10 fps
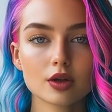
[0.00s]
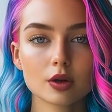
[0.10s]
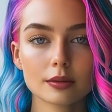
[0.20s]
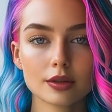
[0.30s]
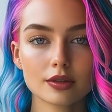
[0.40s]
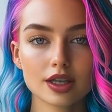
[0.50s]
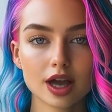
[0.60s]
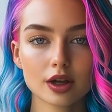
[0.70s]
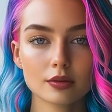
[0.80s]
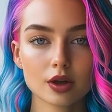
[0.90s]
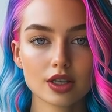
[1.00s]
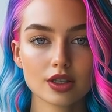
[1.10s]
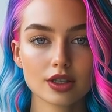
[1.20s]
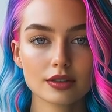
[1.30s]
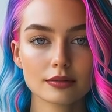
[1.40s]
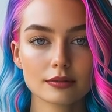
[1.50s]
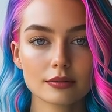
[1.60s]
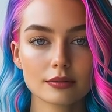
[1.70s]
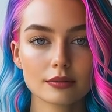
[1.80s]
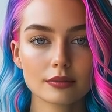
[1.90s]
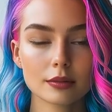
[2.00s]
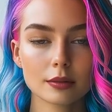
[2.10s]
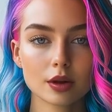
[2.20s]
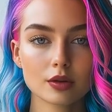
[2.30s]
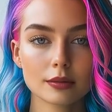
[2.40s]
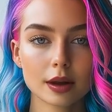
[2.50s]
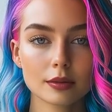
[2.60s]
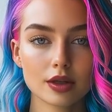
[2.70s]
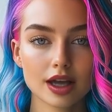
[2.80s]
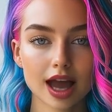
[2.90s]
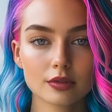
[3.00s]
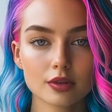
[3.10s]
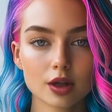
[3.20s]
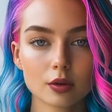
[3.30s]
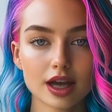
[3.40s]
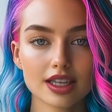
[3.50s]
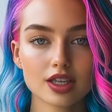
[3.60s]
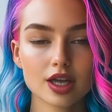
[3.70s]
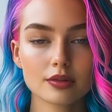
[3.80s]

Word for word: It can be a bit tricky, but don't worry. Today, we're going to